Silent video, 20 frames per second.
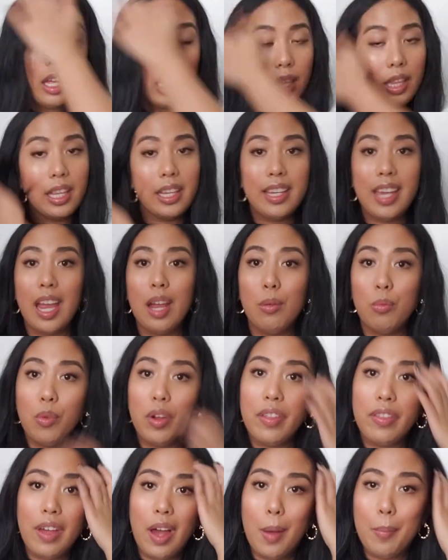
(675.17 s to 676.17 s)
They came
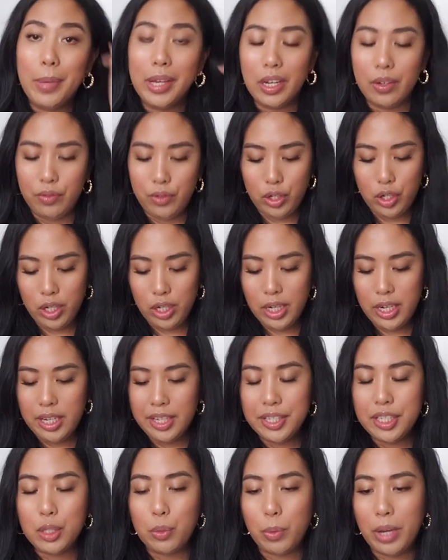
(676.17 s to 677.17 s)
with a bit of goodies.